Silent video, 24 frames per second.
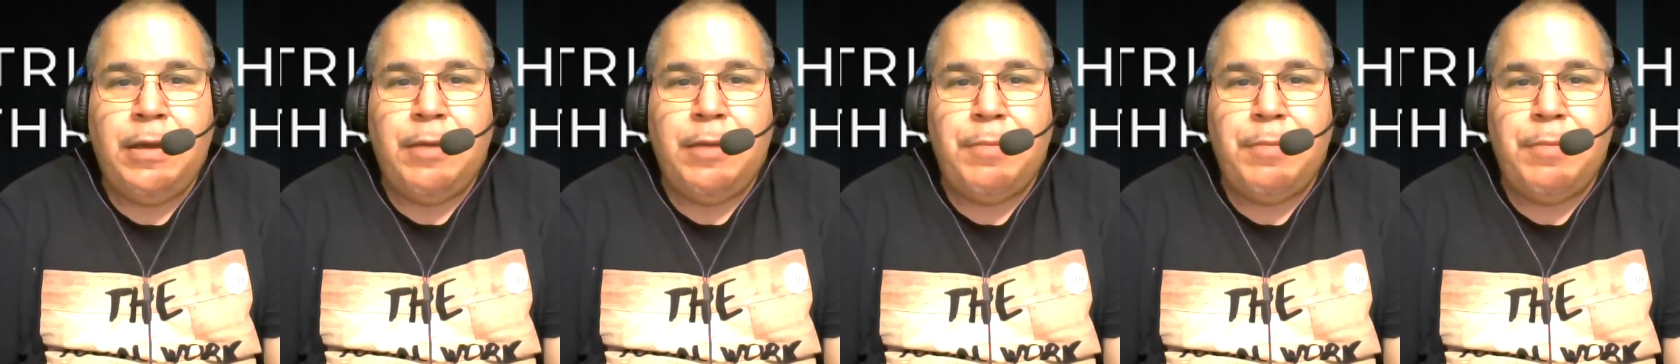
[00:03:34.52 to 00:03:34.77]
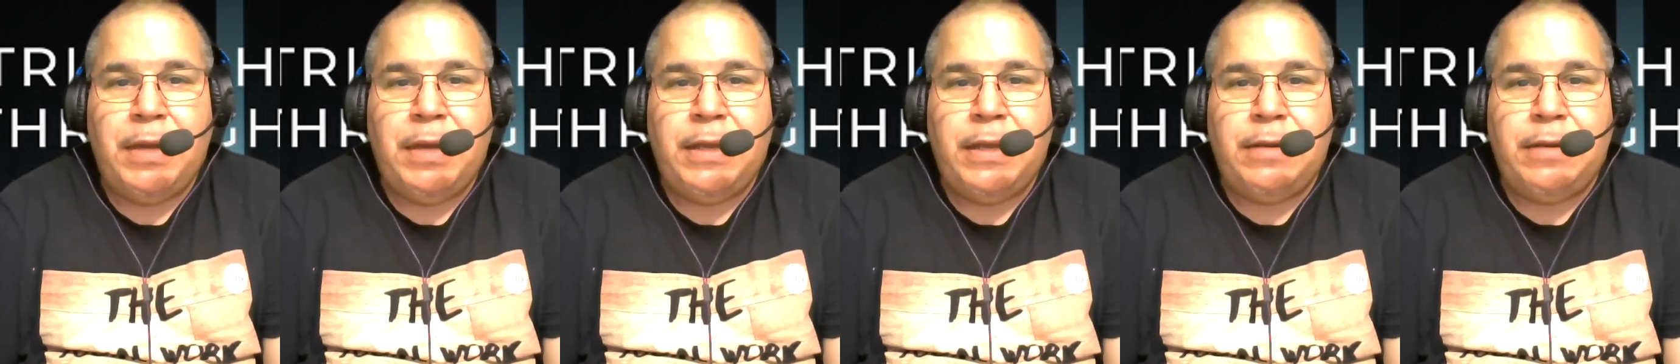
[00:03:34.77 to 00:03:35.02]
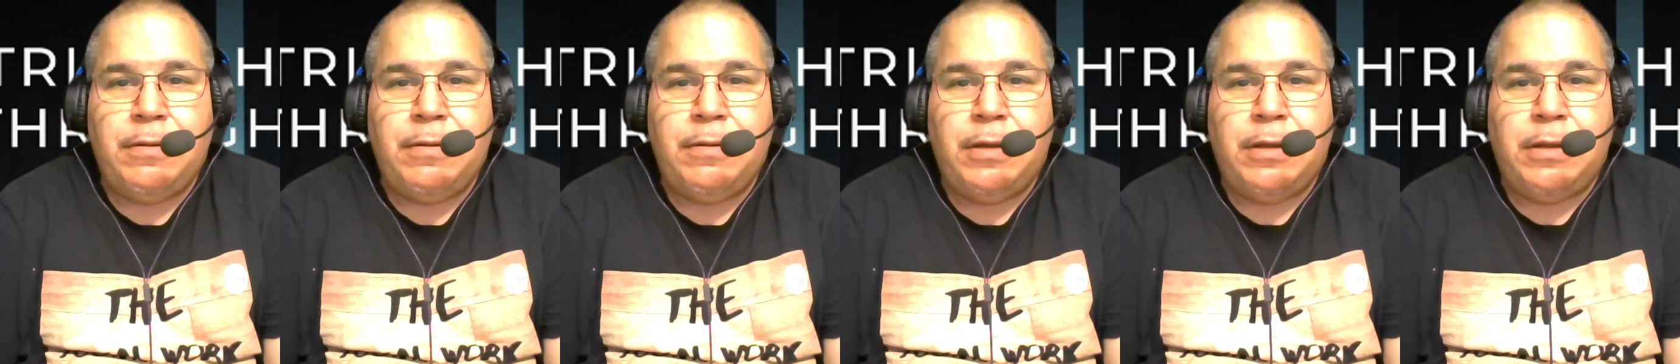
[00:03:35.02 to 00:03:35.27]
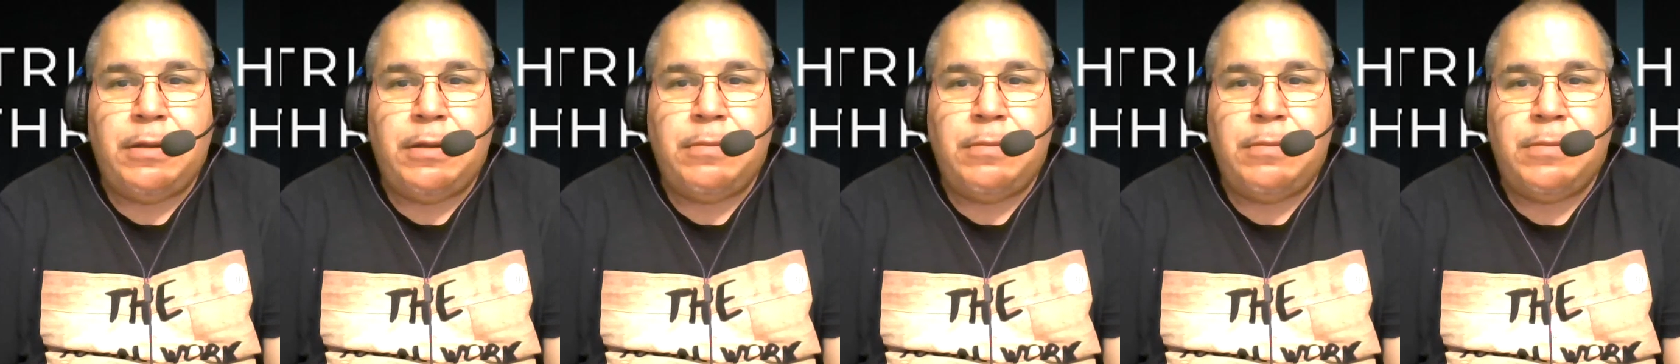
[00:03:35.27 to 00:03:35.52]

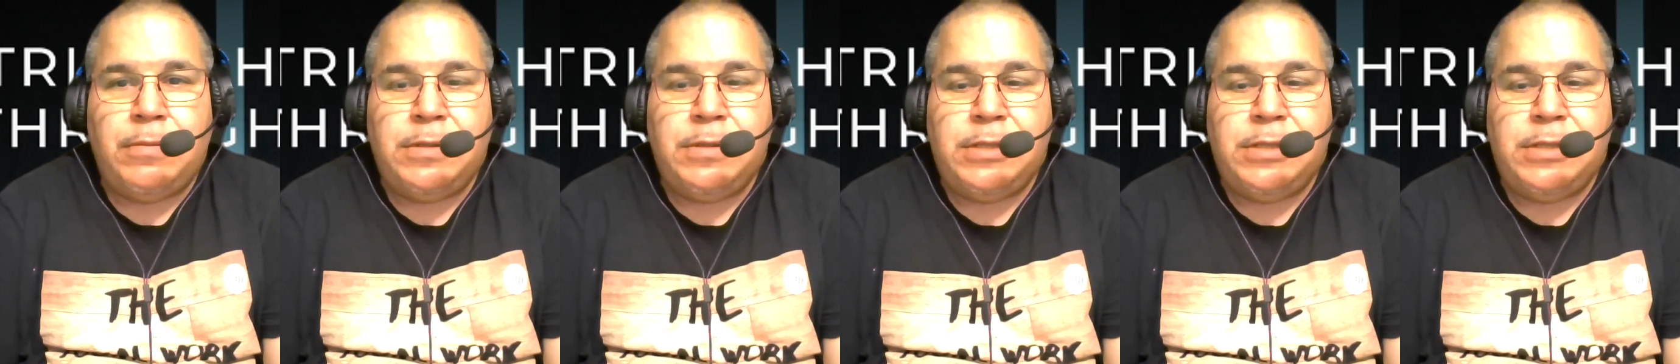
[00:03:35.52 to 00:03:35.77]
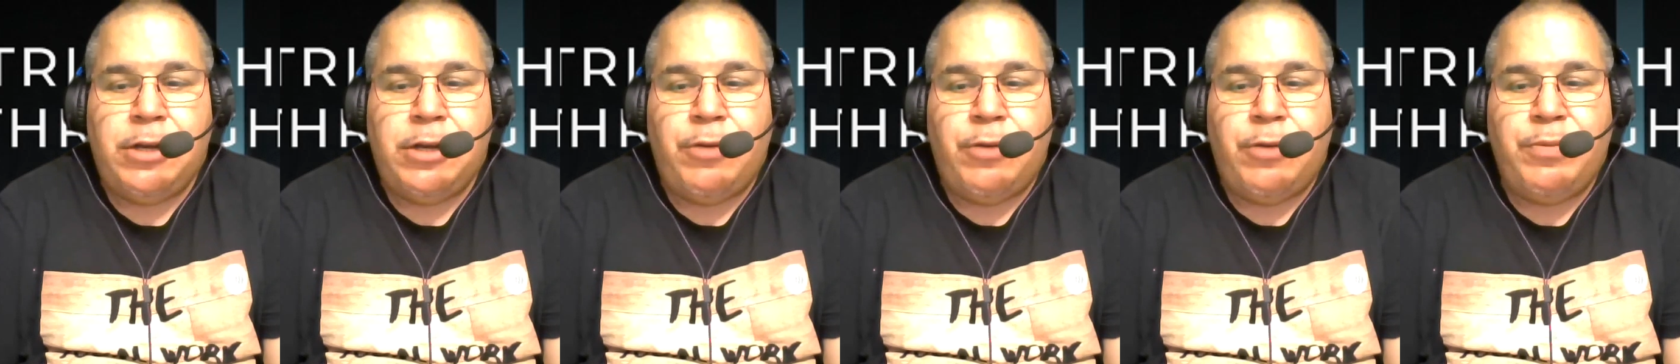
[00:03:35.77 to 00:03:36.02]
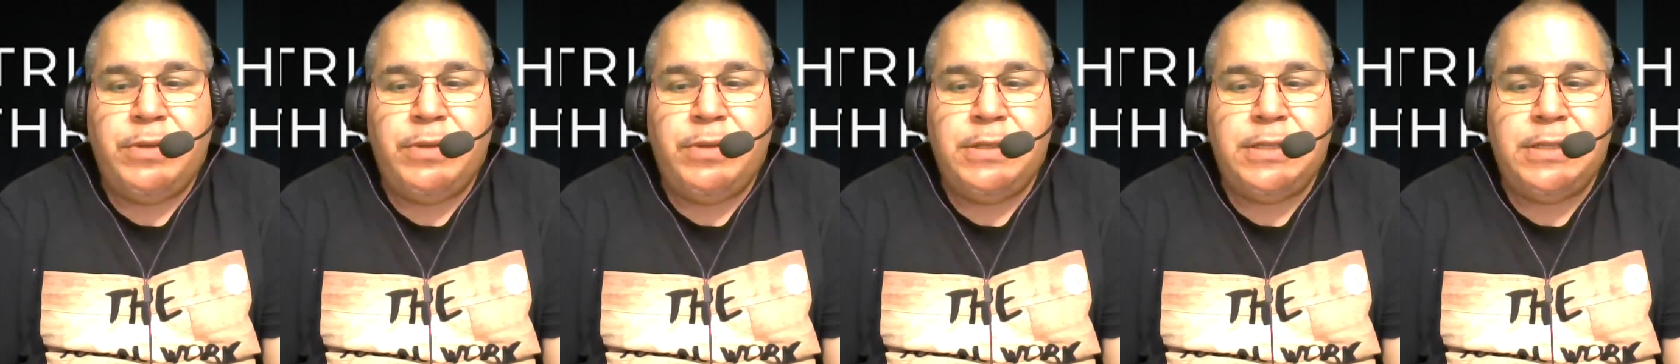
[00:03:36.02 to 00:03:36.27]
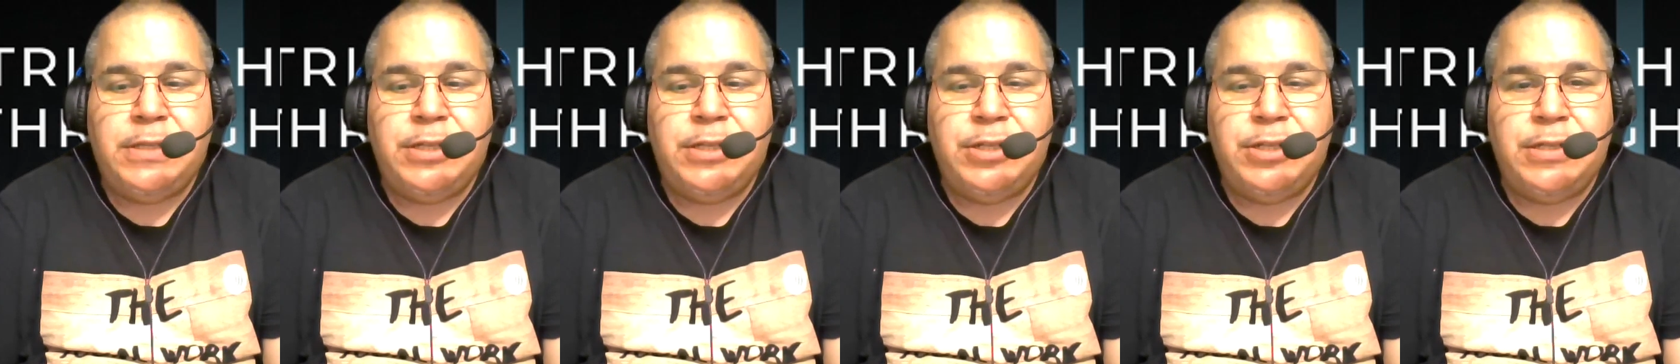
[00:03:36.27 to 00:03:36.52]
making terrible
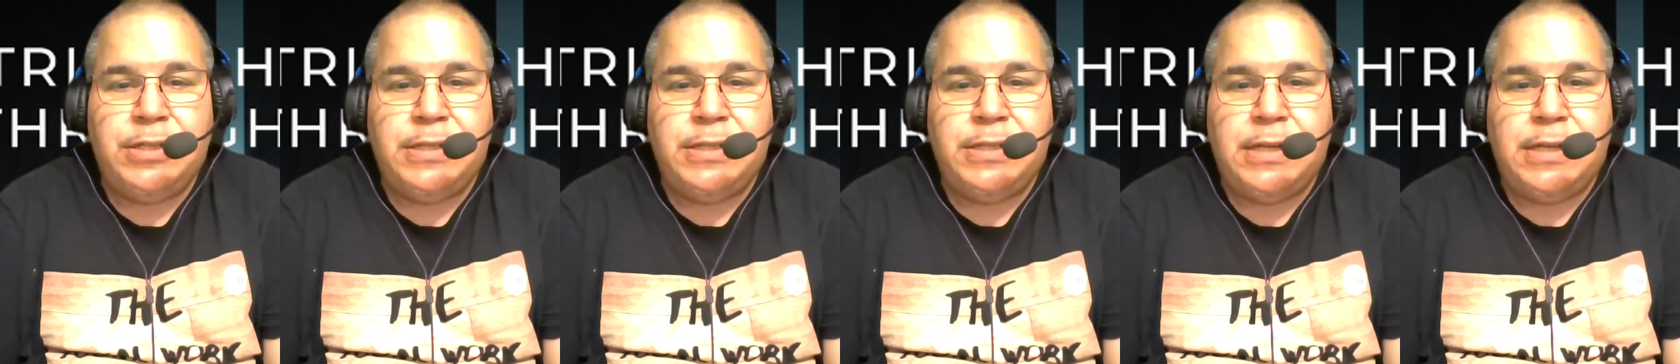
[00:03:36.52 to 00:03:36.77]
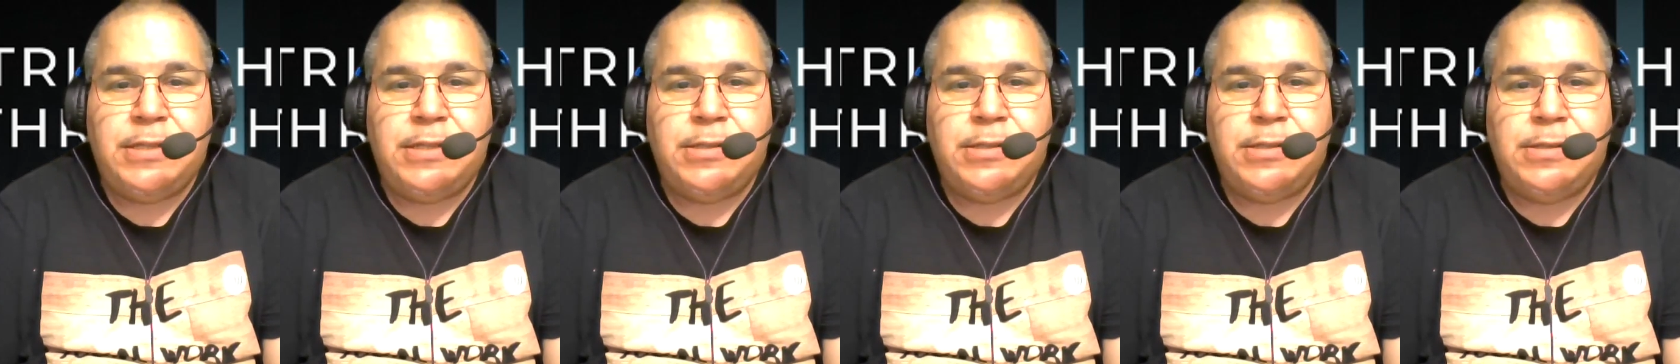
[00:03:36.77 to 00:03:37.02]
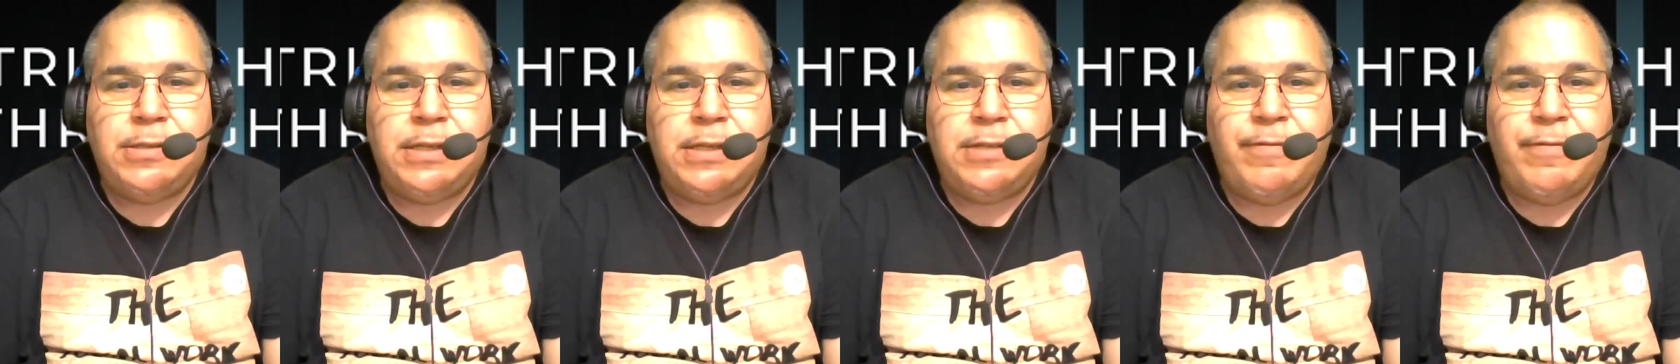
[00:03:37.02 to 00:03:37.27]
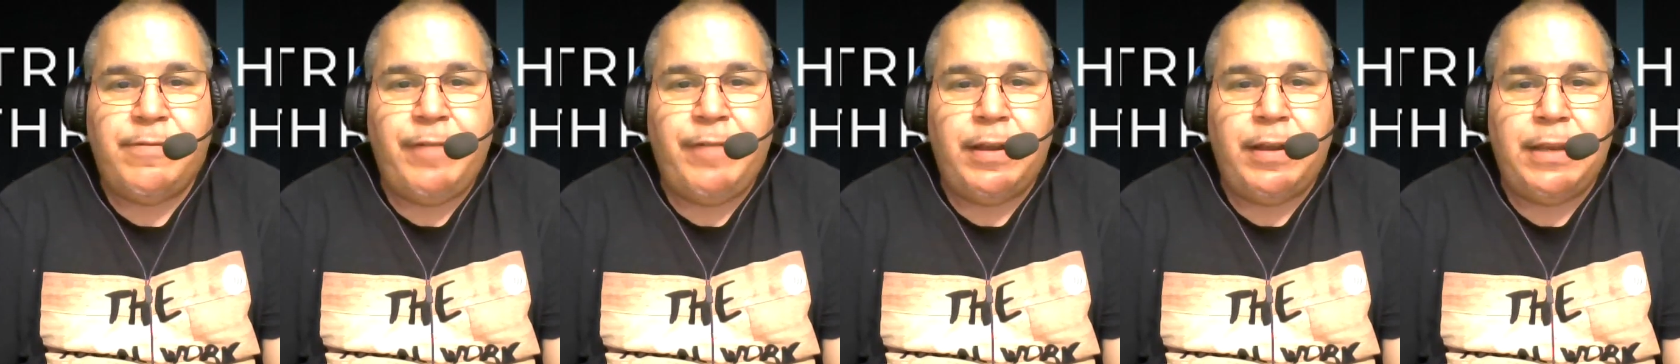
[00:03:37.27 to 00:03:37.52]
decisions
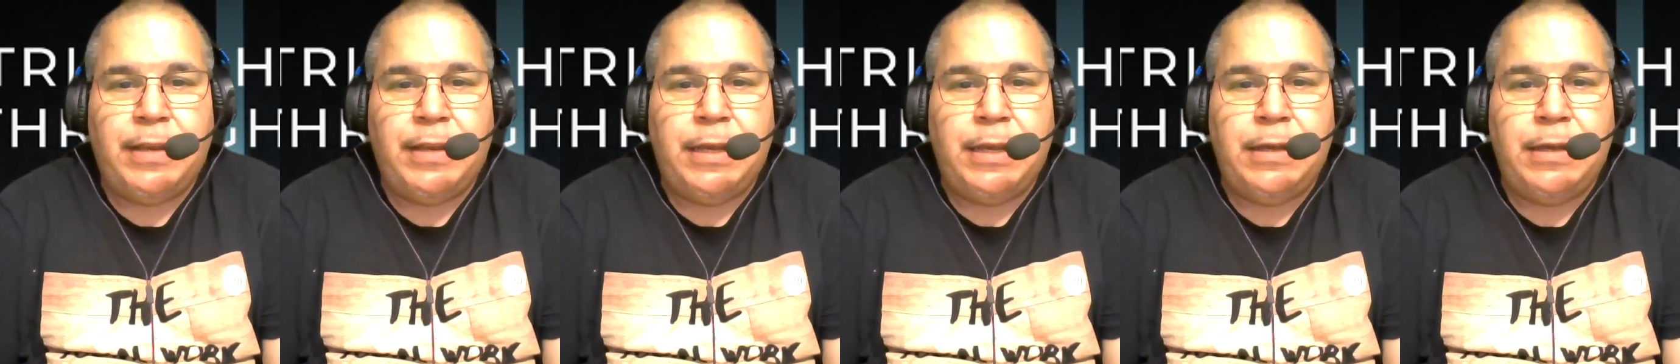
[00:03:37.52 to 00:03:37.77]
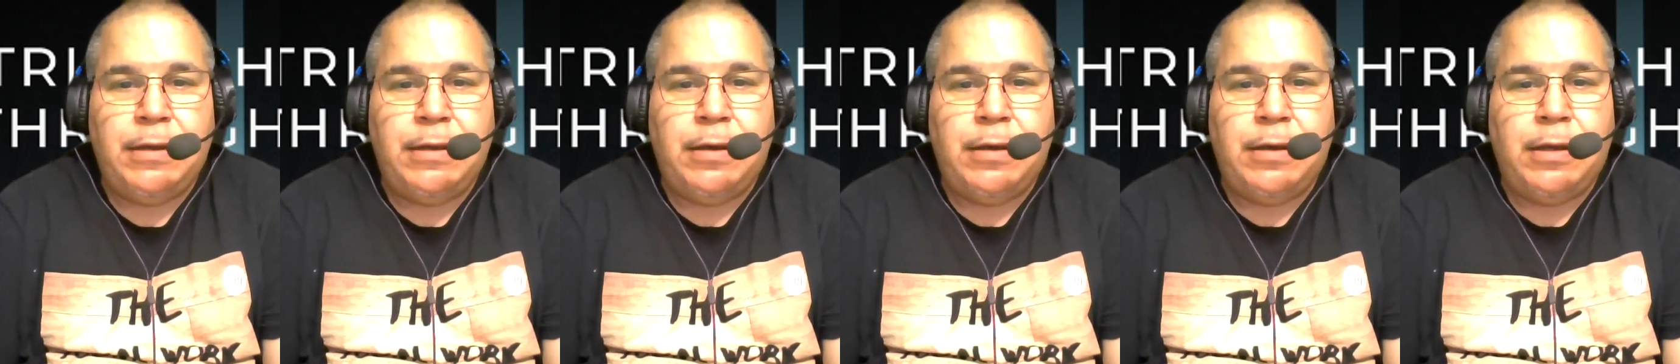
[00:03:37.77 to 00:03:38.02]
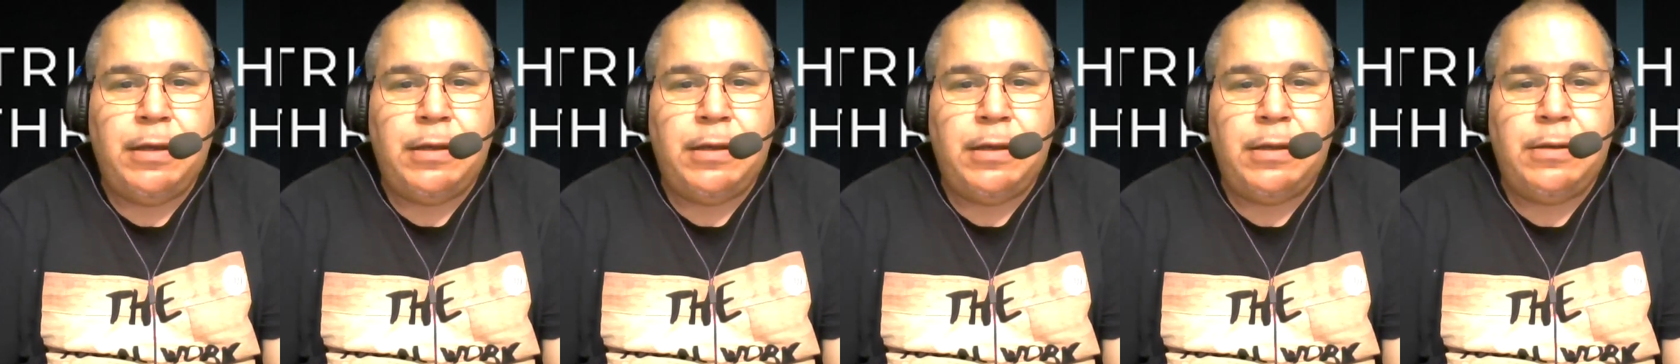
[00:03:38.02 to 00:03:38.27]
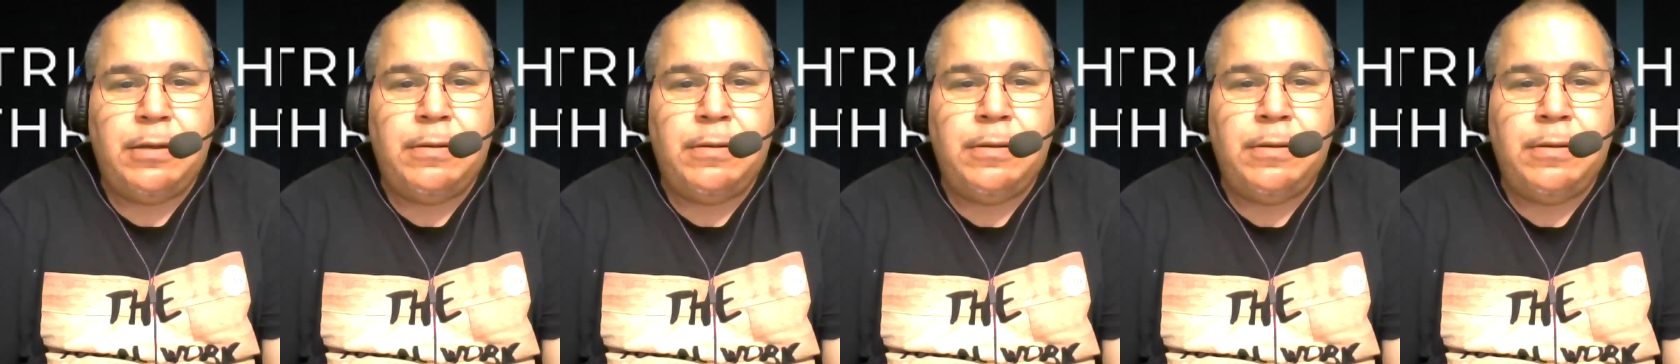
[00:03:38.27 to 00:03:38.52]
that's
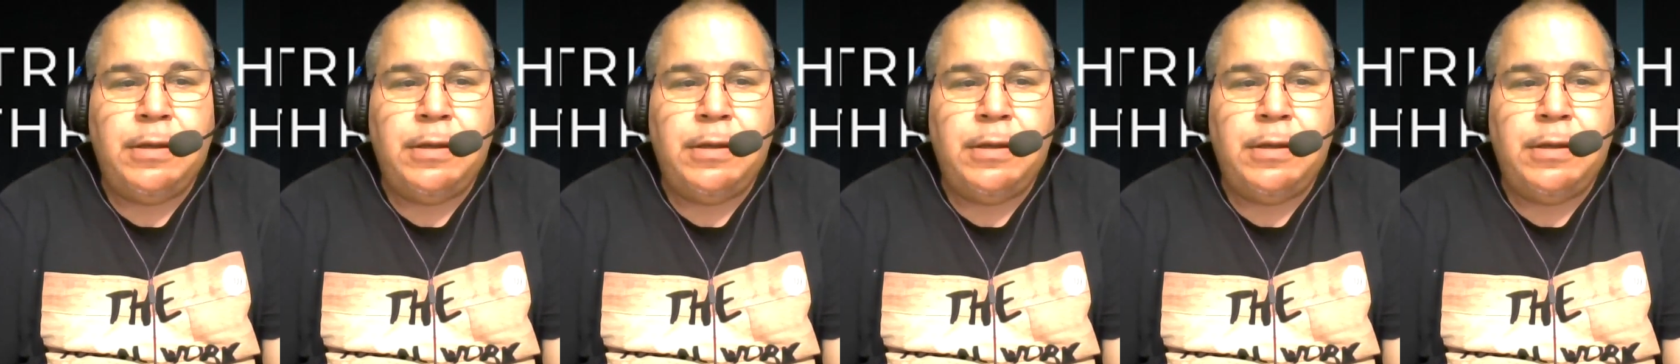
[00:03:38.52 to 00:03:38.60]
affecting